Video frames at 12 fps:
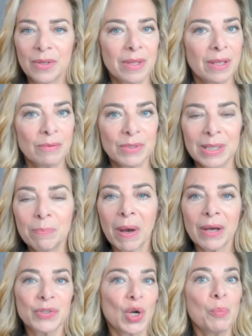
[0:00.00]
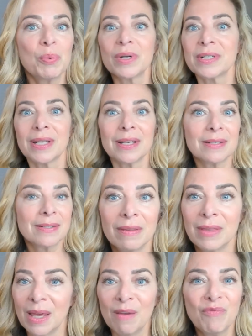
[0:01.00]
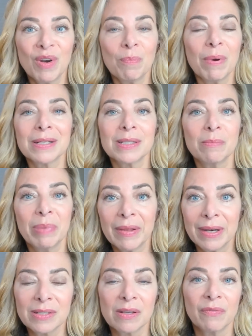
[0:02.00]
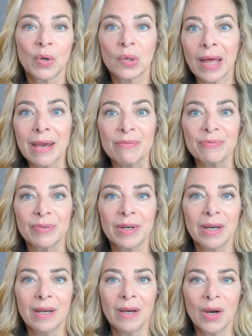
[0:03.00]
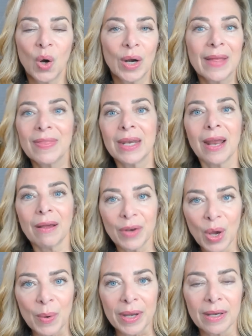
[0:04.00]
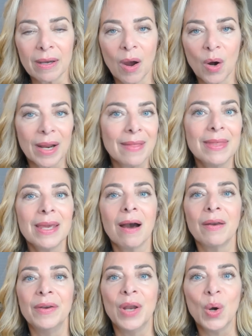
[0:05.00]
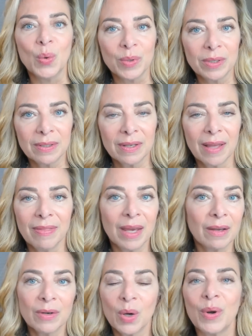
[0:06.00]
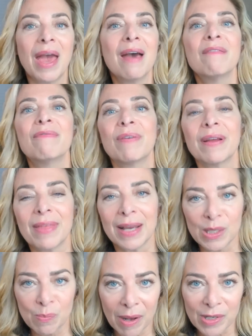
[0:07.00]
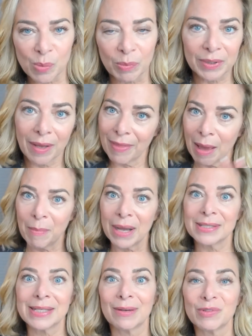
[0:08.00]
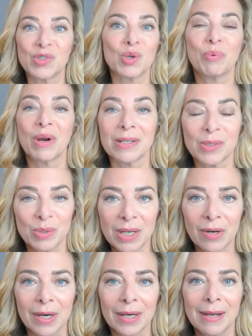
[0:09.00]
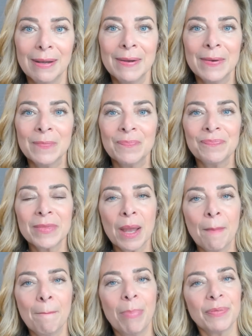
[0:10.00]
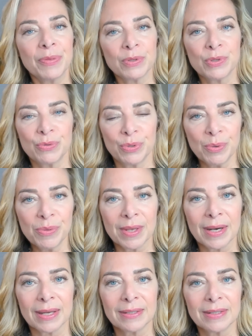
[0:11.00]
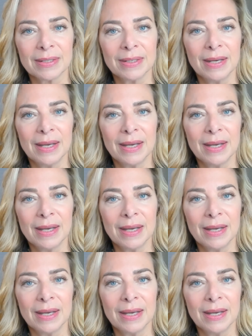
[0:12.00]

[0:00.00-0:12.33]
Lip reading: You know, Deepak Chopra says the infinite possibilities of your life are in the not knowing, are in the unknown. In the unknown, everything is possible. Now that might sound super esoteric, but there's truth in it.